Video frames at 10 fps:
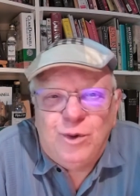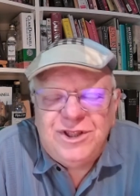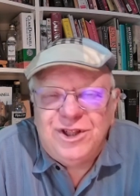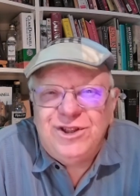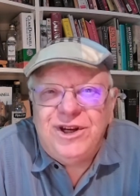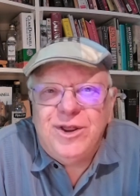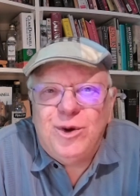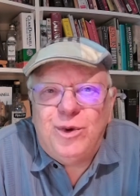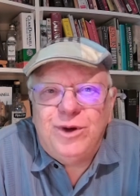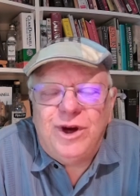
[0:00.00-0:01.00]
Russia's
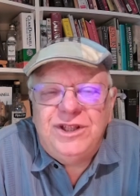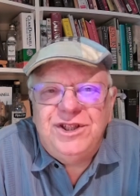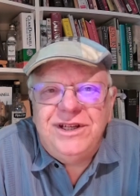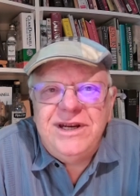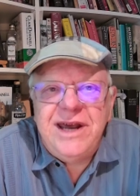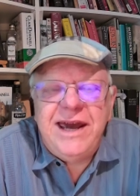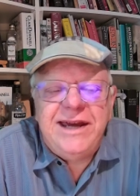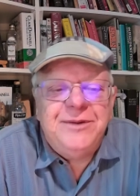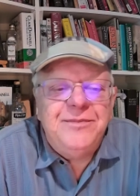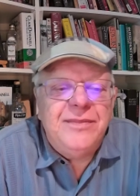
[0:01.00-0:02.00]
another one. Russian
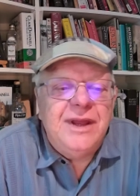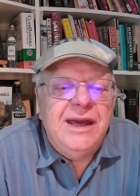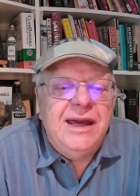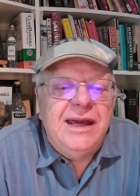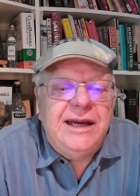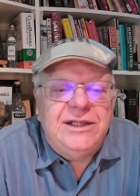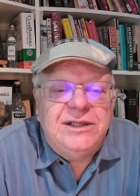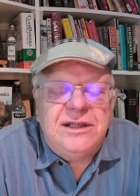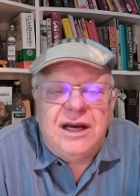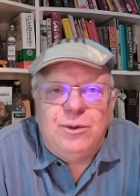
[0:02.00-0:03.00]
Day.
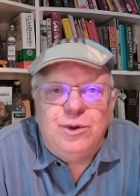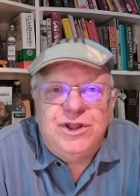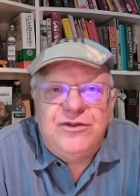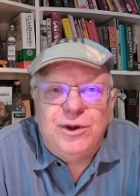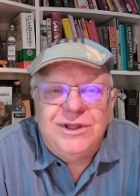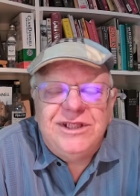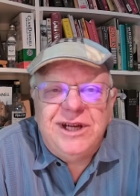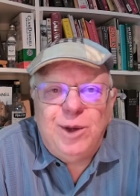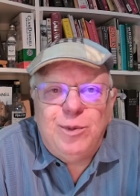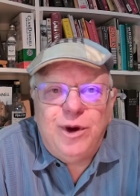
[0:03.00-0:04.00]
It was first
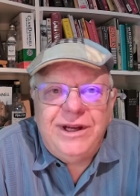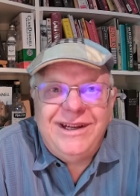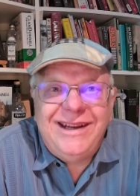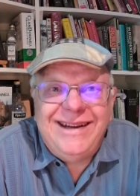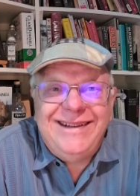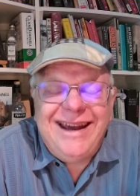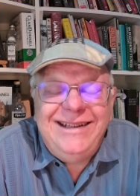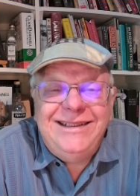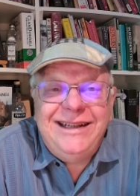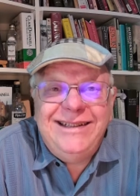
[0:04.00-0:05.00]
celebrated in
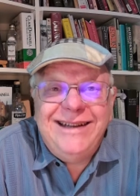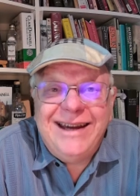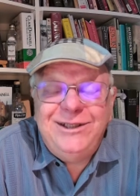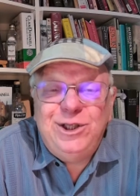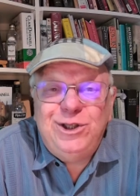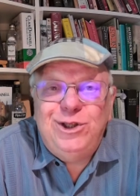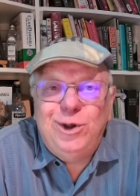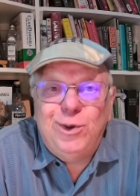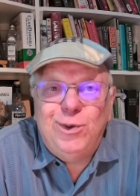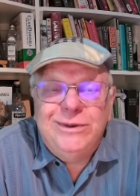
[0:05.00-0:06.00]

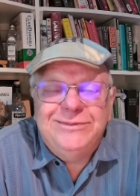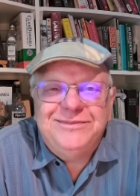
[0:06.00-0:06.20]
1992.